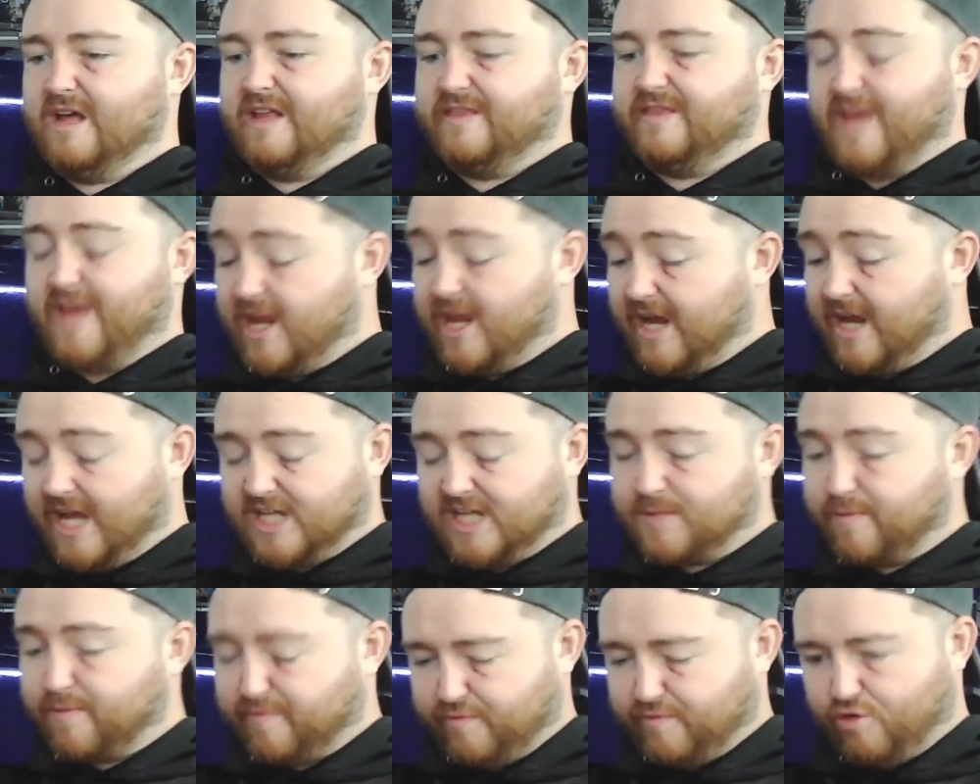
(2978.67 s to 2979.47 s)
Then you
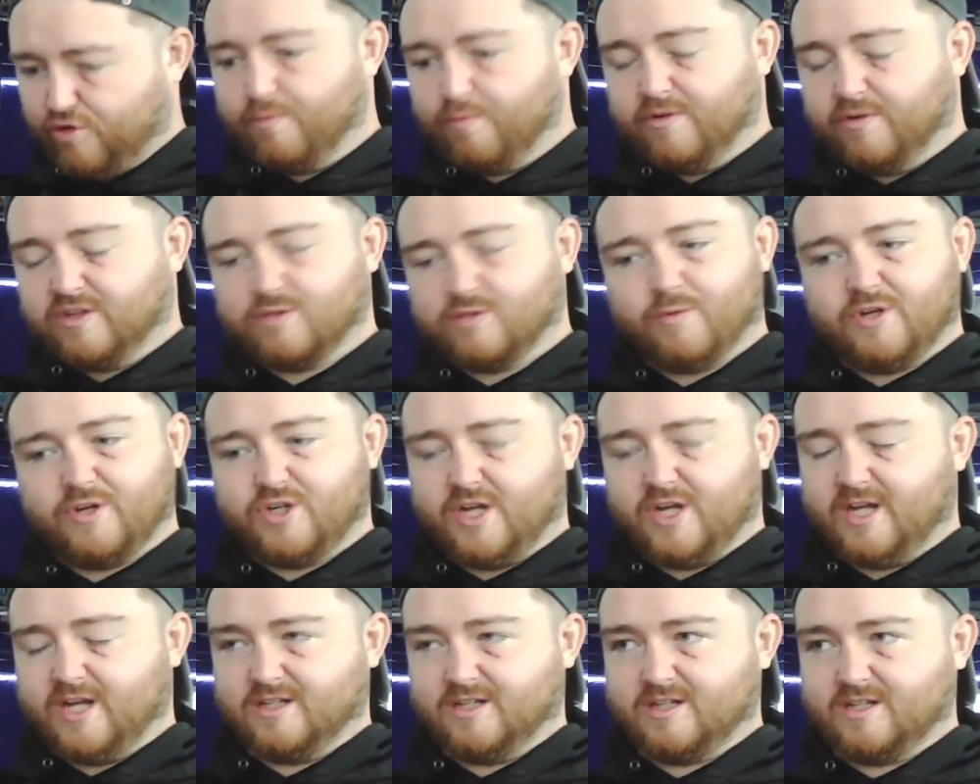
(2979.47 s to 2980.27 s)
get to performance,
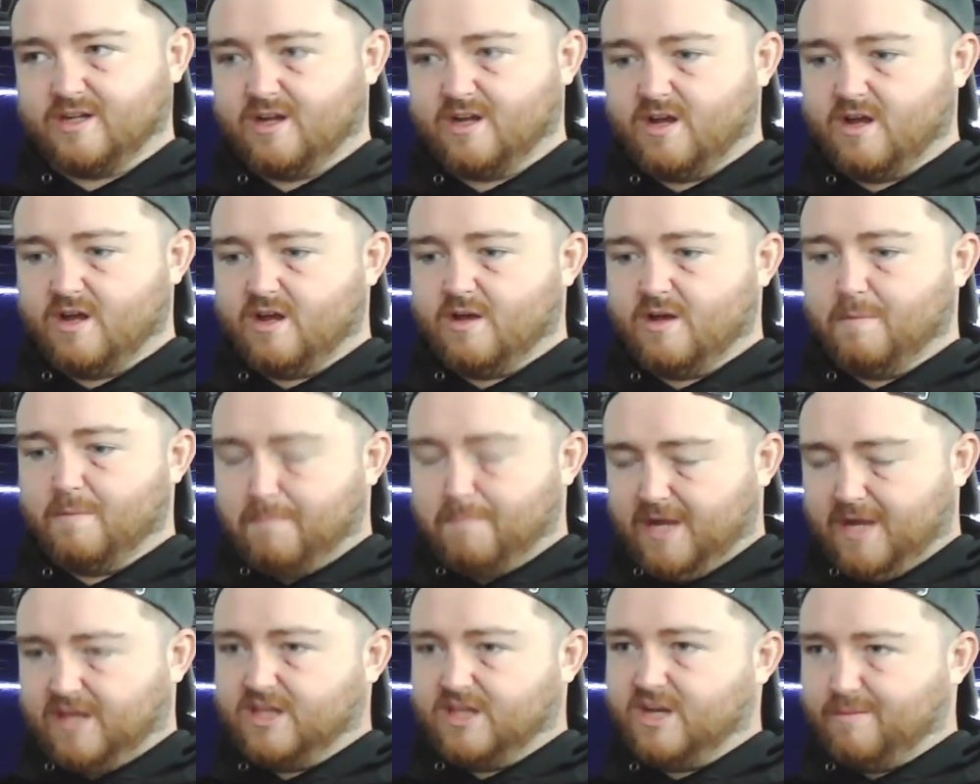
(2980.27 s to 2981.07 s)
which is
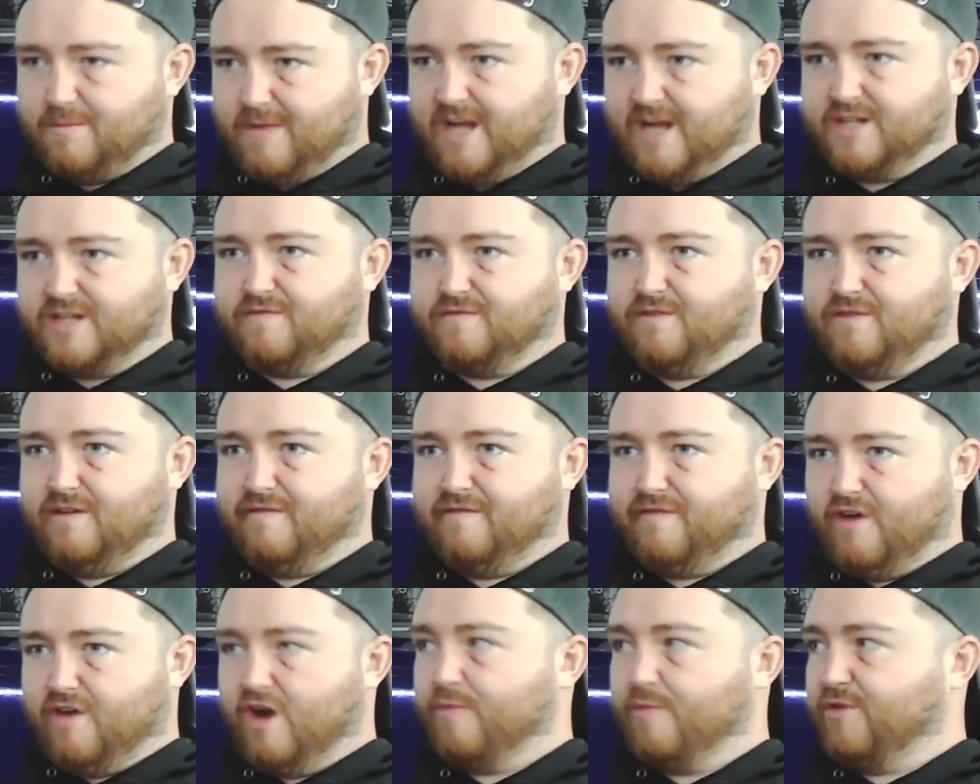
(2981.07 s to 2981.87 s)
meet the demands of the
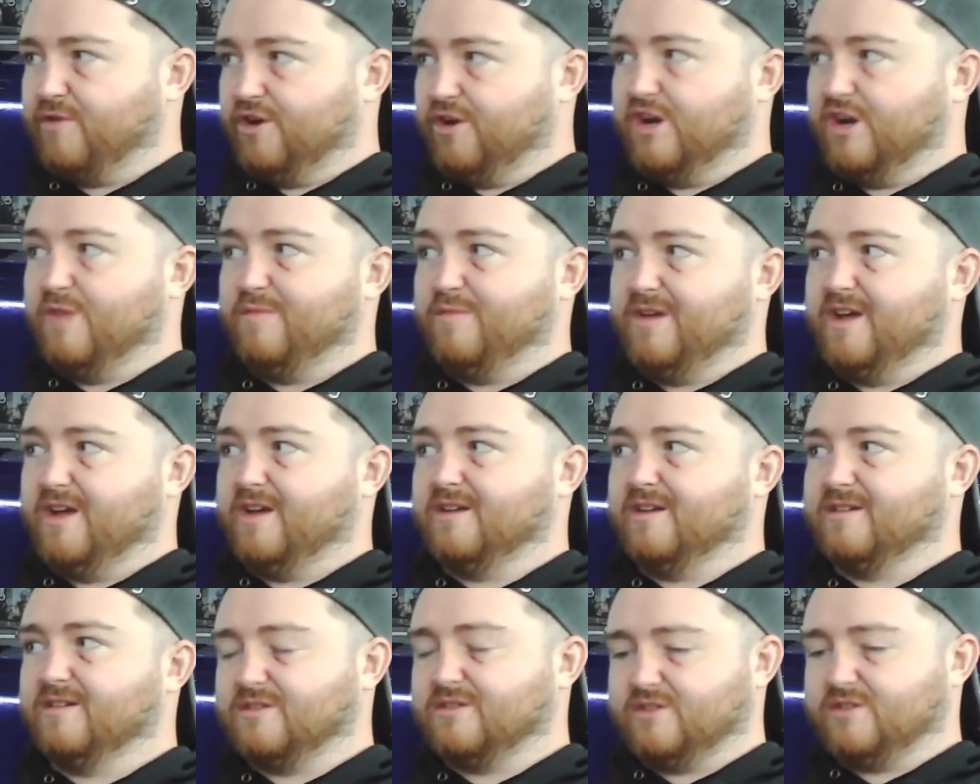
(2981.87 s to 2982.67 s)
environment you're going to be in.
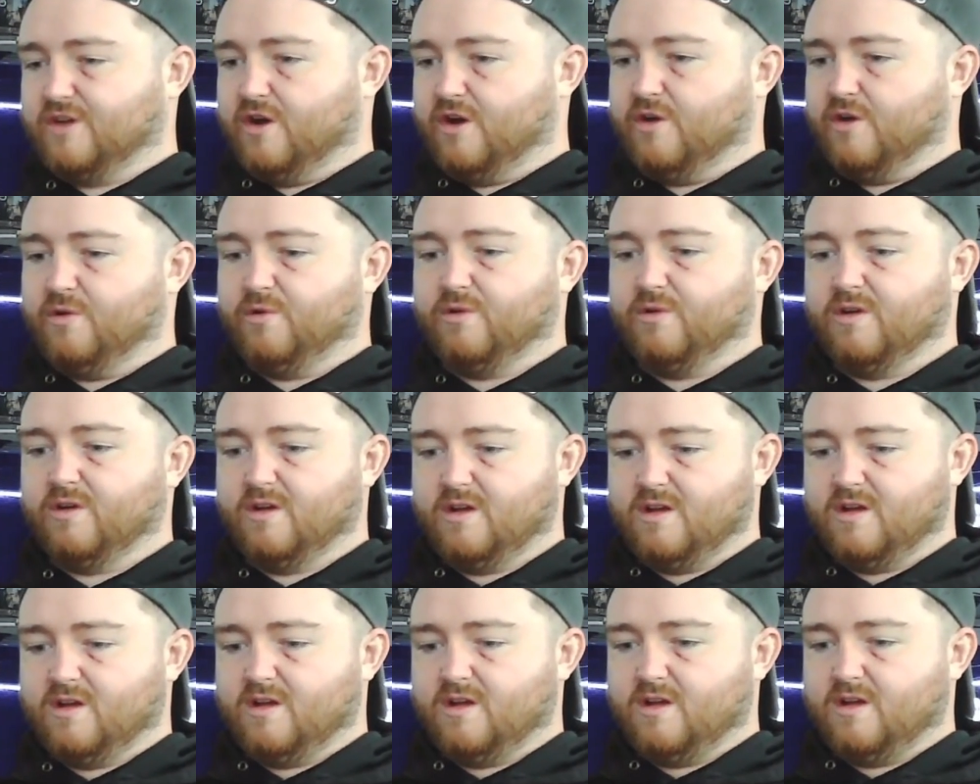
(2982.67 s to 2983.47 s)
So
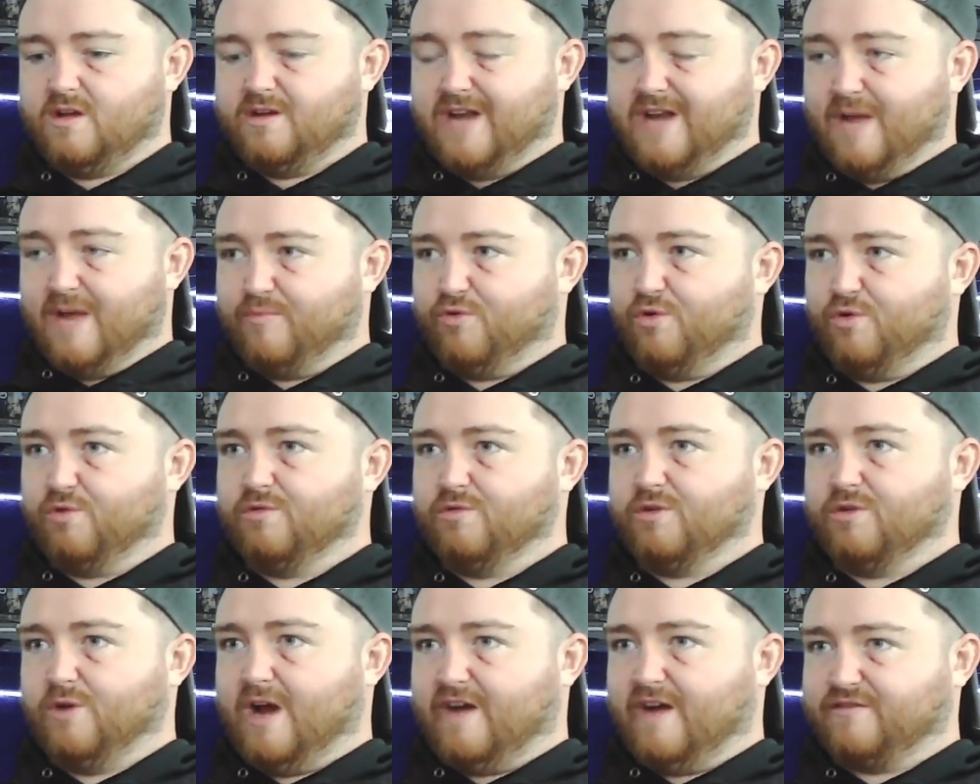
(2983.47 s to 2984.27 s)
netball,
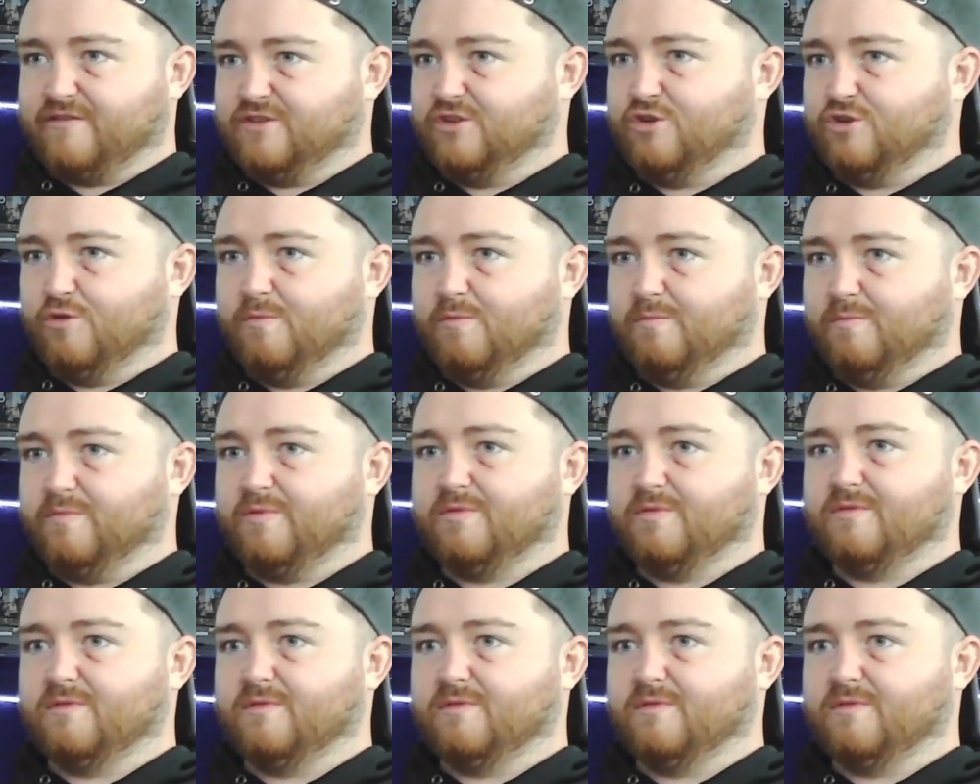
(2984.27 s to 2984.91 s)
you have to jump